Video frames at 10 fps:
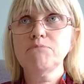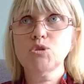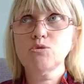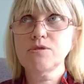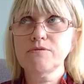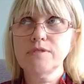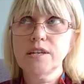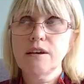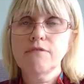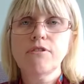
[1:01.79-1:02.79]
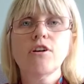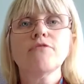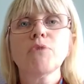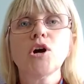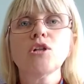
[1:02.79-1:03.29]
sort of
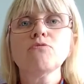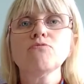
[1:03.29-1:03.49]
5 mile